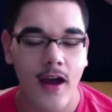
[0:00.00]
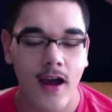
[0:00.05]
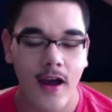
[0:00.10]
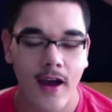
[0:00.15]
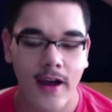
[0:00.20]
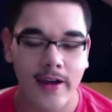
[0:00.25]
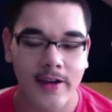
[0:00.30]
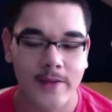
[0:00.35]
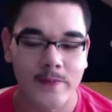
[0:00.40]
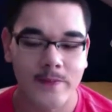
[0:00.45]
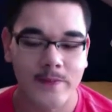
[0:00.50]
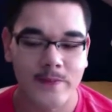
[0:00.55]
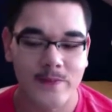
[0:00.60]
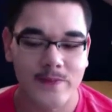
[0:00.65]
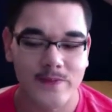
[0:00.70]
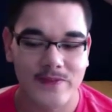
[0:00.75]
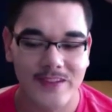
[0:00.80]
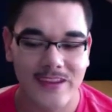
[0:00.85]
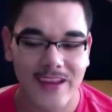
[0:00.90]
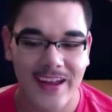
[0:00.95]

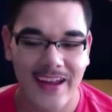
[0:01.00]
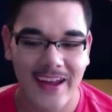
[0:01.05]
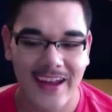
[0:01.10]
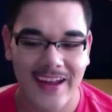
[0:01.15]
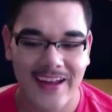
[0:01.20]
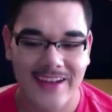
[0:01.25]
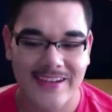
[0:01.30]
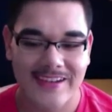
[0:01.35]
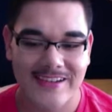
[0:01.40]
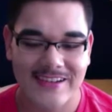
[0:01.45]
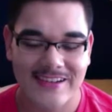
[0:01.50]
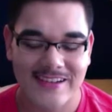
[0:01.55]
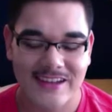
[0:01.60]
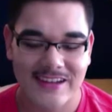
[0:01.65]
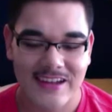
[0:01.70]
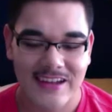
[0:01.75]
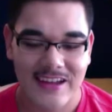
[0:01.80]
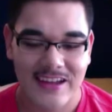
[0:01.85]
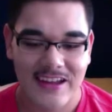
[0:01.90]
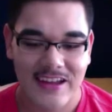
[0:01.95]
And
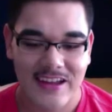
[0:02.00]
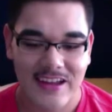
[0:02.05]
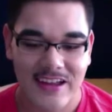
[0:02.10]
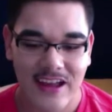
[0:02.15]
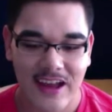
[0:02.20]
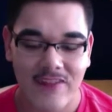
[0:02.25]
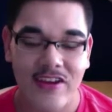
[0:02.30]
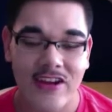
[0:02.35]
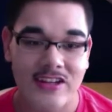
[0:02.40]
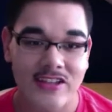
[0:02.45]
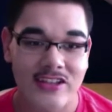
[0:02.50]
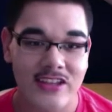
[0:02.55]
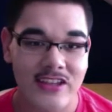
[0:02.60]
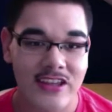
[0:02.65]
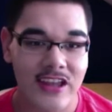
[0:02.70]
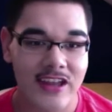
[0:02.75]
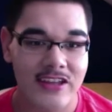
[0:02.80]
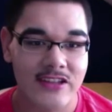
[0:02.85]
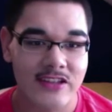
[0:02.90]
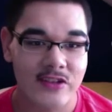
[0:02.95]
I've
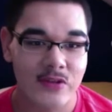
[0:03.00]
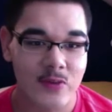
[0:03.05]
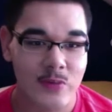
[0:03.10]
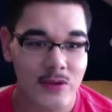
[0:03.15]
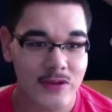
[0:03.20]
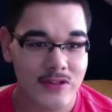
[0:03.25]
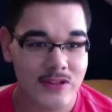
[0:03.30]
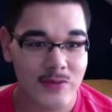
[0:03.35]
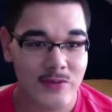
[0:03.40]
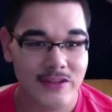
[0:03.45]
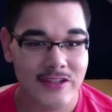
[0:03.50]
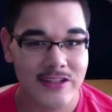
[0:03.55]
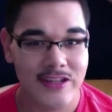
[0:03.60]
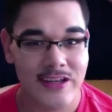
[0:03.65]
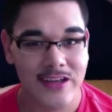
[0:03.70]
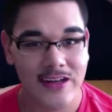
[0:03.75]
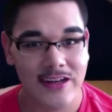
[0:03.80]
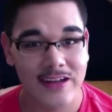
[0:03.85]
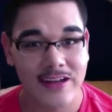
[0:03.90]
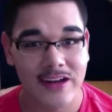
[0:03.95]
actually, so with PULSE
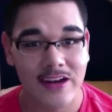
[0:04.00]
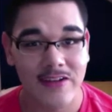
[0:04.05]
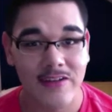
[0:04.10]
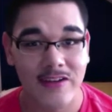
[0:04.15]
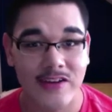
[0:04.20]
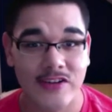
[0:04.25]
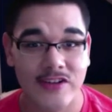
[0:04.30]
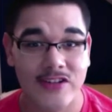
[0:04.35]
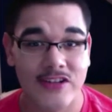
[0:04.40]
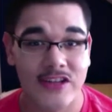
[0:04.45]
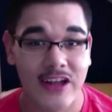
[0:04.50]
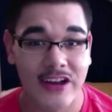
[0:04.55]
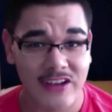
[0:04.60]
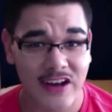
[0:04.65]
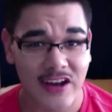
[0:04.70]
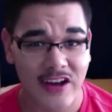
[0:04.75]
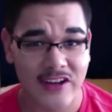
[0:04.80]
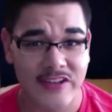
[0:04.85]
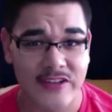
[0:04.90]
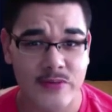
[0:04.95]
NYC and Heat, I've actually had
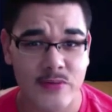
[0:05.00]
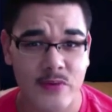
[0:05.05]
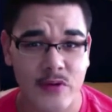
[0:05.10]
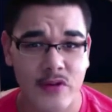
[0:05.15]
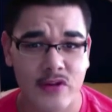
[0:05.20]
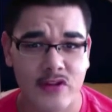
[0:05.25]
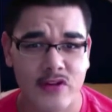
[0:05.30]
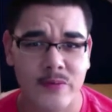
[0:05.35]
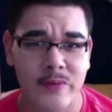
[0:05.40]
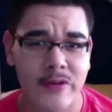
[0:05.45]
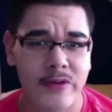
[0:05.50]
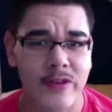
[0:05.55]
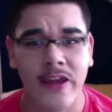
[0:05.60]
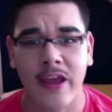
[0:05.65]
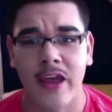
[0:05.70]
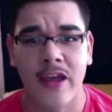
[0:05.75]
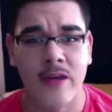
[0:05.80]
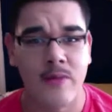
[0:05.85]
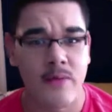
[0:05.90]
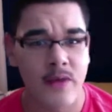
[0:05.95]
guys approach and be like,
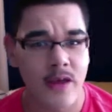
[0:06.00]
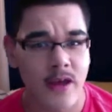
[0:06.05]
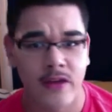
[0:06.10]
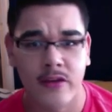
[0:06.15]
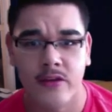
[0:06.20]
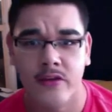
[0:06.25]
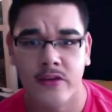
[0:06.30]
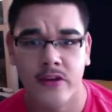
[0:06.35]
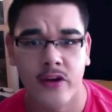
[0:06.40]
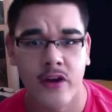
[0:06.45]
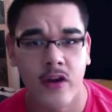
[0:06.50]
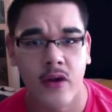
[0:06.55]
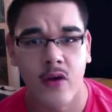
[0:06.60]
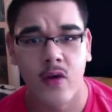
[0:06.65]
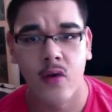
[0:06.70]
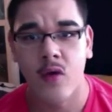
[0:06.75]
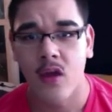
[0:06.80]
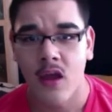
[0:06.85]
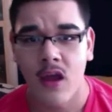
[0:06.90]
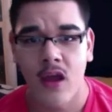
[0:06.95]
hey man, you
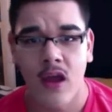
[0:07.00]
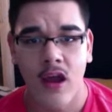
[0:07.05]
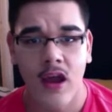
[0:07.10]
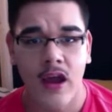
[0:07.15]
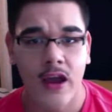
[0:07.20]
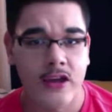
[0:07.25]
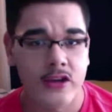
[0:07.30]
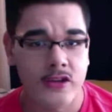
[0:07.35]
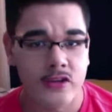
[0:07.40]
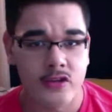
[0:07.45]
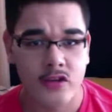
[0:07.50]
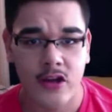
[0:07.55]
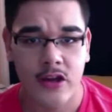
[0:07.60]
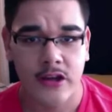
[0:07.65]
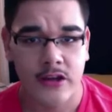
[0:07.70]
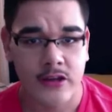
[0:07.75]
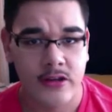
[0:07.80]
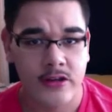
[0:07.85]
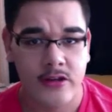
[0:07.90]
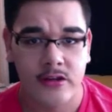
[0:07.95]
know, I ain't
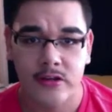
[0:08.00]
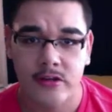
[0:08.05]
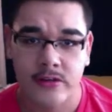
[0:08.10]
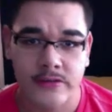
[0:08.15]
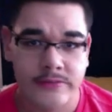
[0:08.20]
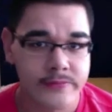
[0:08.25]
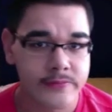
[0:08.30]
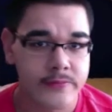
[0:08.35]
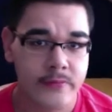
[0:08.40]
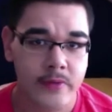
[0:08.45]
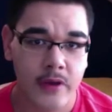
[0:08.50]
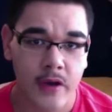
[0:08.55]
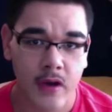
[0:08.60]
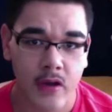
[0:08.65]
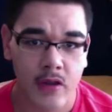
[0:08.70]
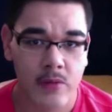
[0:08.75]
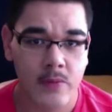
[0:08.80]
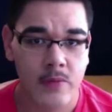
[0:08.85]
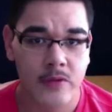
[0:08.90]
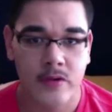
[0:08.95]
trying to be
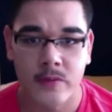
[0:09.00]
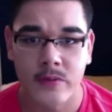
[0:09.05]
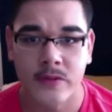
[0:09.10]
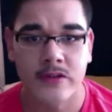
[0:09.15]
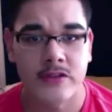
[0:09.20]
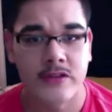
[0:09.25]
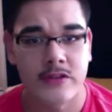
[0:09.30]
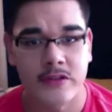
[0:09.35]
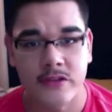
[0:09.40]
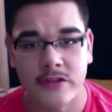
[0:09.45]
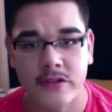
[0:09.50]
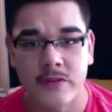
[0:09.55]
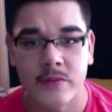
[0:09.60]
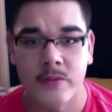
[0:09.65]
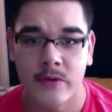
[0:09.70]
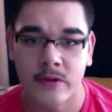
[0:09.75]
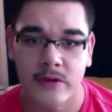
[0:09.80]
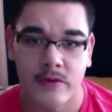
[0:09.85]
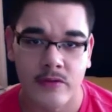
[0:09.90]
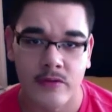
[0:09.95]
all up in your business,
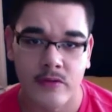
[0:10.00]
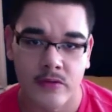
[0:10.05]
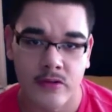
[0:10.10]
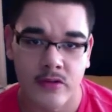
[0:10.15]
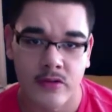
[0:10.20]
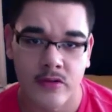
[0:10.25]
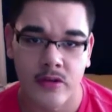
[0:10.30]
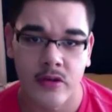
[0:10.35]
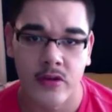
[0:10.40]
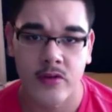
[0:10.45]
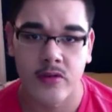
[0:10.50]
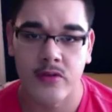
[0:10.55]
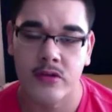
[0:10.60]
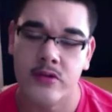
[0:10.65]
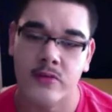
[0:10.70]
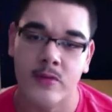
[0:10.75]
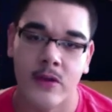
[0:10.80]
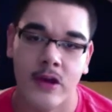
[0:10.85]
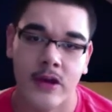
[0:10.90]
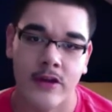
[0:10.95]
but, you know, do
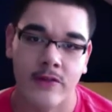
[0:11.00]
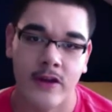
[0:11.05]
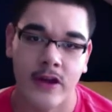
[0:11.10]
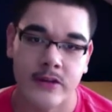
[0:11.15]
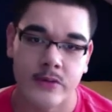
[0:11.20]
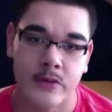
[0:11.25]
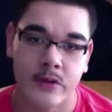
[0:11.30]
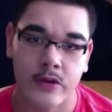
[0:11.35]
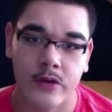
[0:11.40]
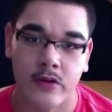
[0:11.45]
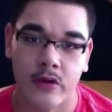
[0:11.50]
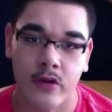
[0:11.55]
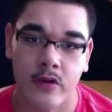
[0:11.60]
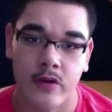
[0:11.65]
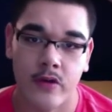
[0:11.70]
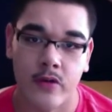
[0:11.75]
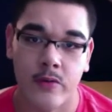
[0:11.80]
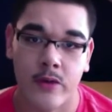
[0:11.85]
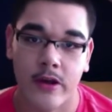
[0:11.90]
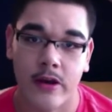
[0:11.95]
you mind if I ask what cologne
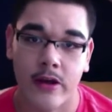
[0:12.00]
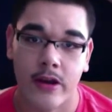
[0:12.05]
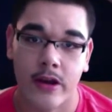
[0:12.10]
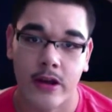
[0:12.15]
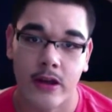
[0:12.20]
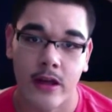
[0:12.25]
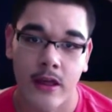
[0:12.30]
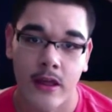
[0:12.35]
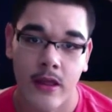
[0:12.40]
you're wearing?